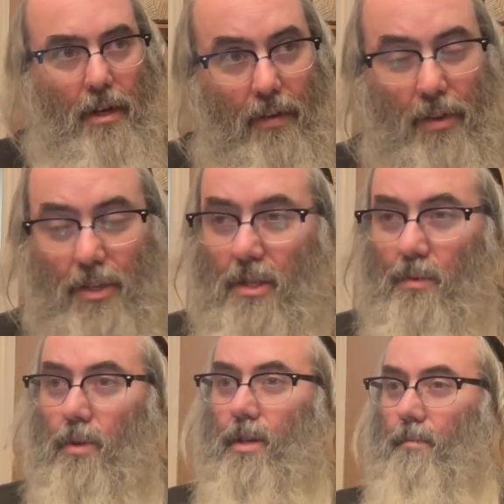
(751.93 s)
And this is the
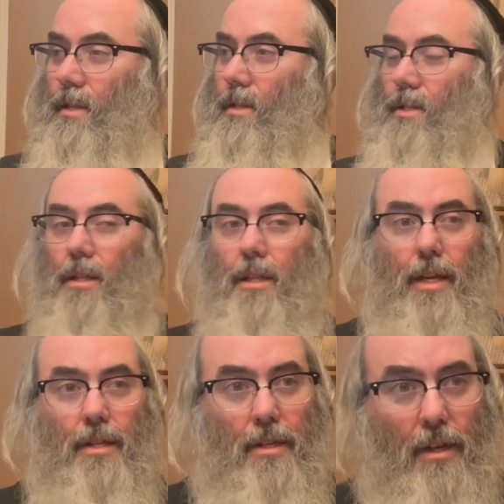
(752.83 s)
word that means
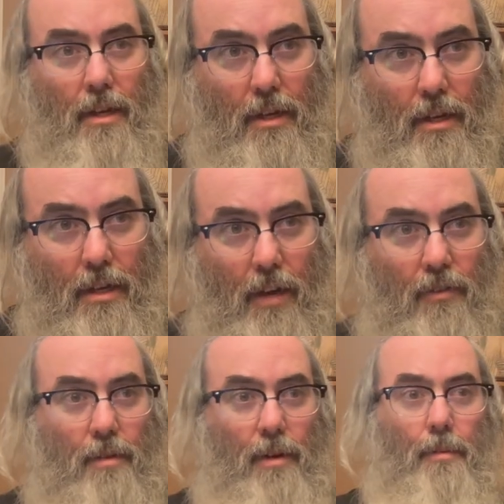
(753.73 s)
delight of
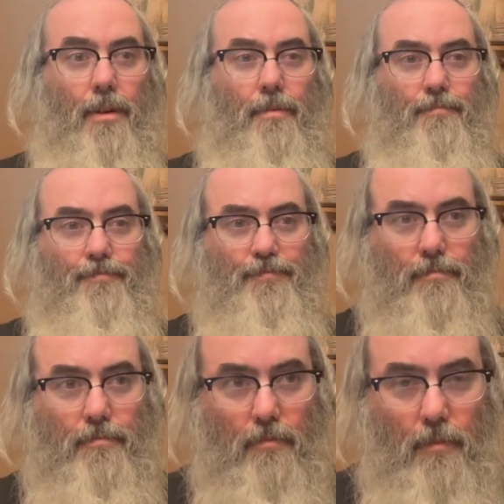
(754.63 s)
Olam Haba.
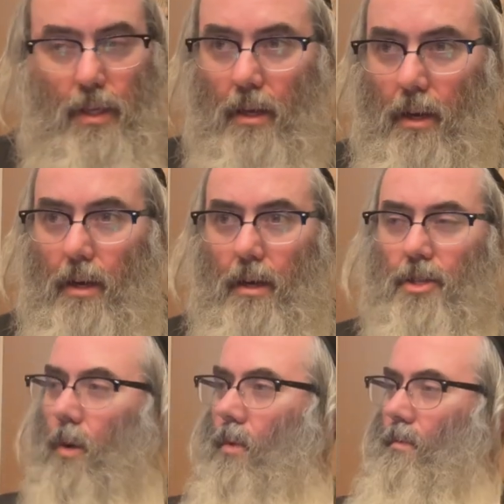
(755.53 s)

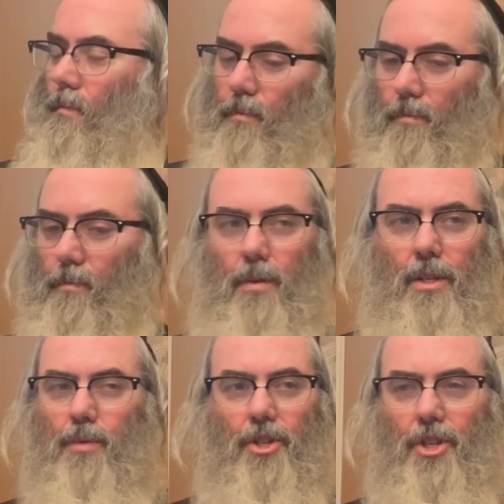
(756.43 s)
So,
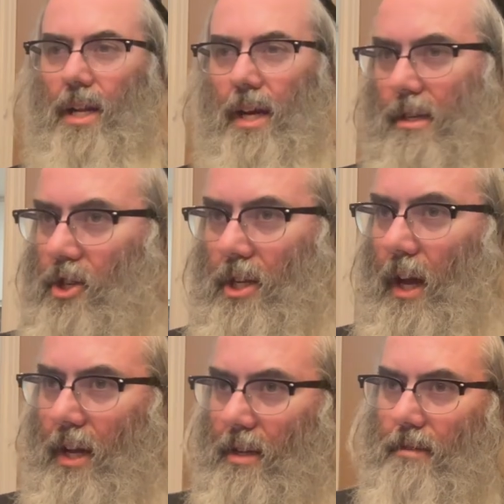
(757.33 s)
what's with shin
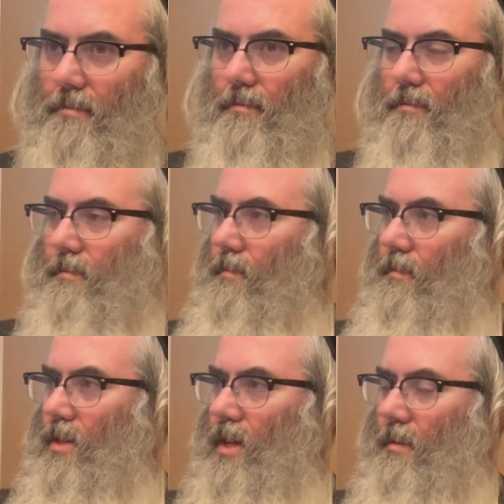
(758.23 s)
ayin?
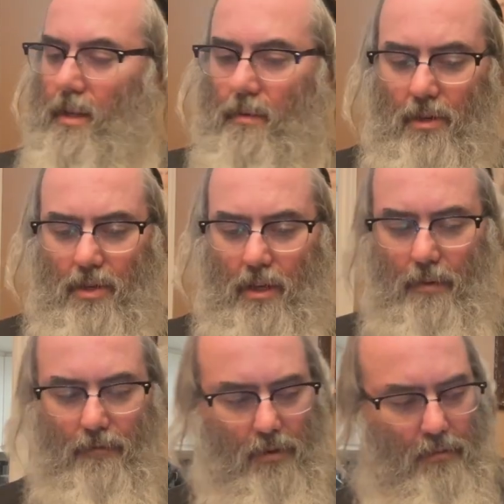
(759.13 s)
What does that mean? Where does it
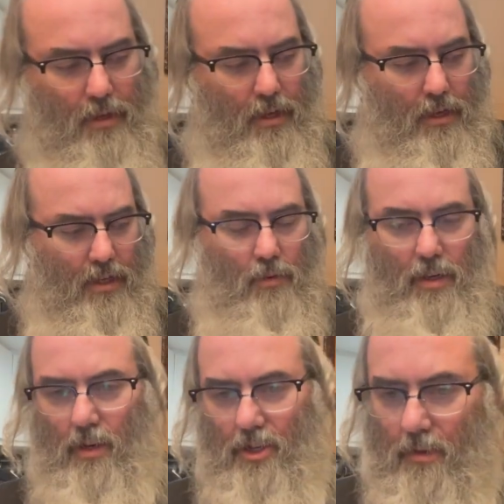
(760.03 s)
come from? That's
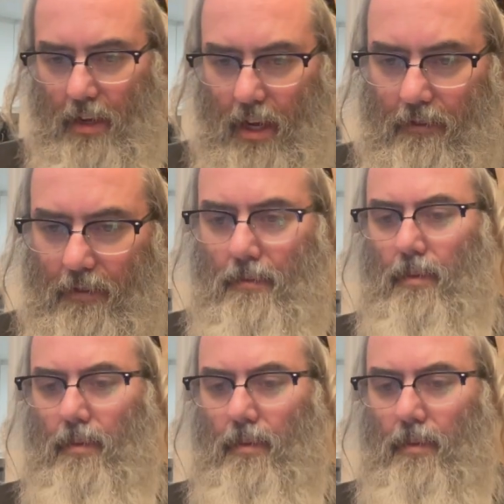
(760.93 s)
one question we have.